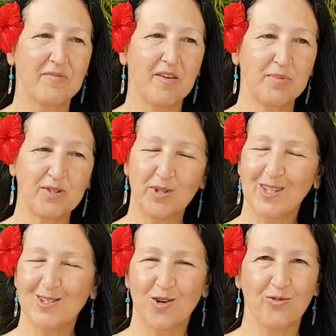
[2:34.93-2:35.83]
They've been
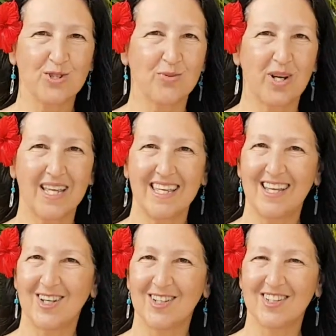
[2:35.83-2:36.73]
doing this over 20
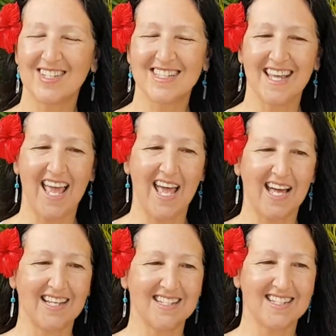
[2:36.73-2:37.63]
years,
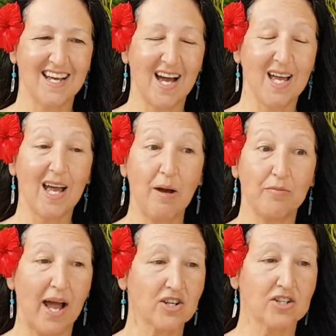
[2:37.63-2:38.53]
and I
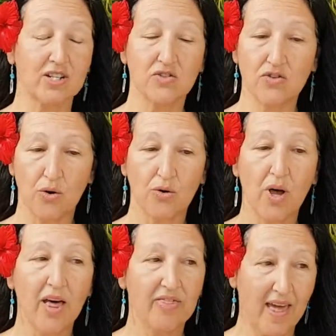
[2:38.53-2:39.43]
am actually so
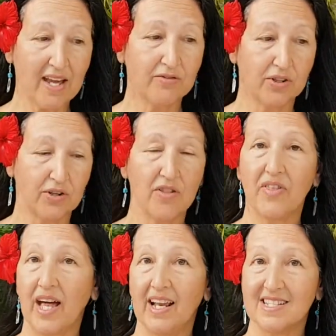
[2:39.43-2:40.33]
thankful
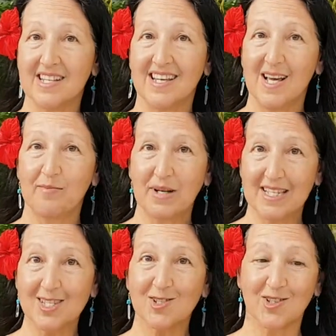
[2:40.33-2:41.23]
that my
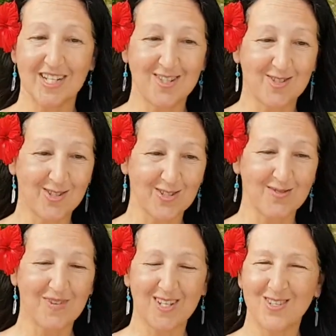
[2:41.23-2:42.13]
sister
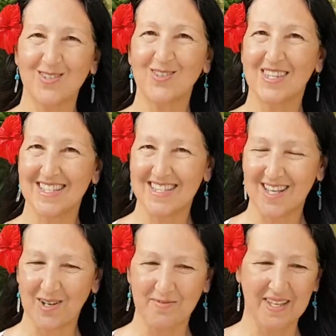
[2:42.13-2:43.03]
introduced me to this
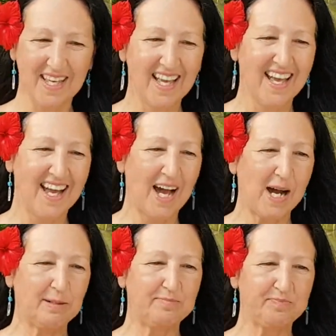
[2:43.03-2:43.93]
therapy
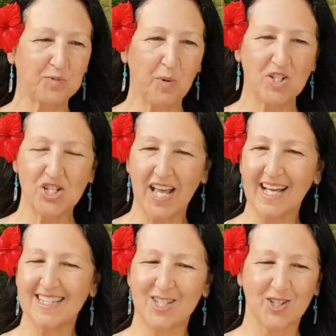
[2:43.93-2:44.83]
when she
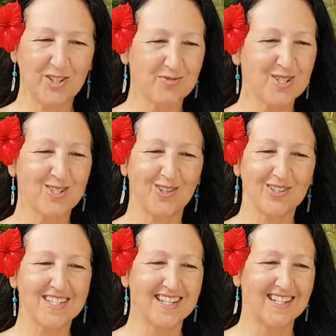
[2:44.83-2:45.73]
had such good
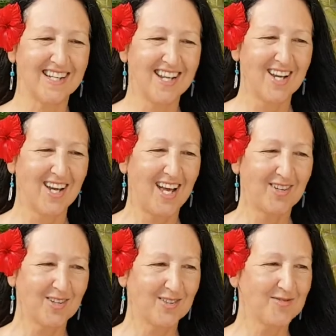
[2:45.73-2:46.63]
results, and
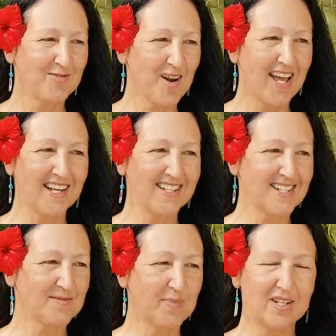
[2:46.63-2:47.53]
her friend
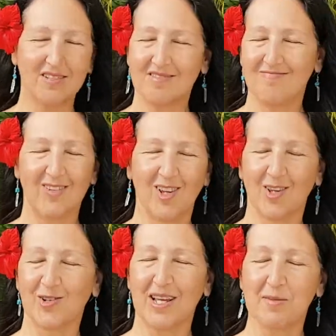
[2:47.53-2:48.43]
has been
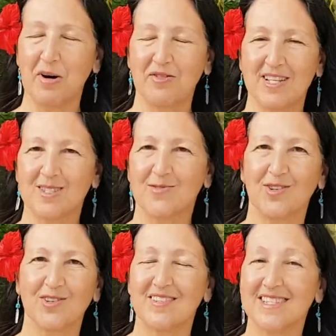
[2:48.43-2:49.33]
learning about this
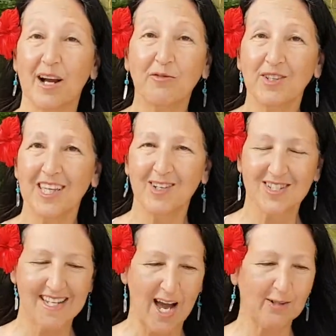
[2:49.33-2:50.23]
for several
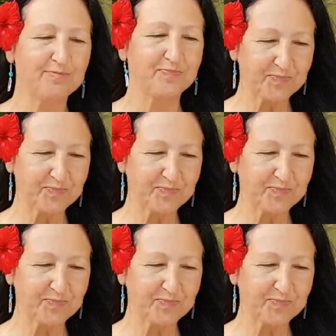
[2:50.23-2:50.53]
years now.